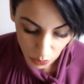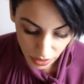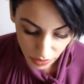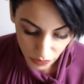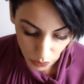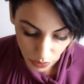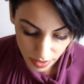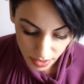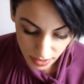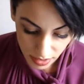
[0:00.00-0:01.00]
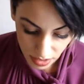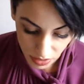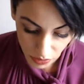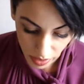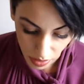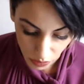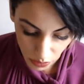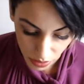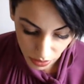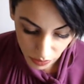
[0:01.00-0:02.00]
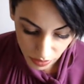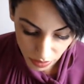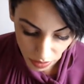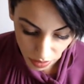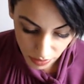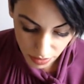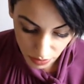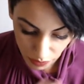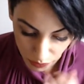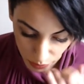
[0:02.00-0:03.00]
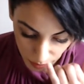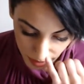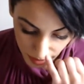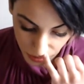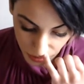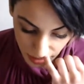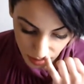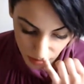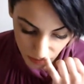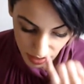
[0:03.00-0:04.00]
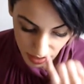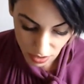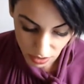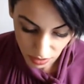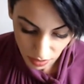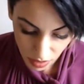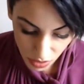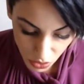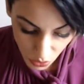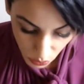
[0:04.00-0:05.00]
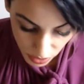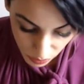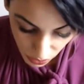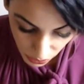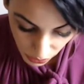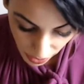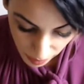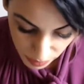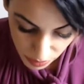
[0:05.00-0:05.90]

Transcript: We look forward to continuing our work with Congress to reform and strengthen the VA choice program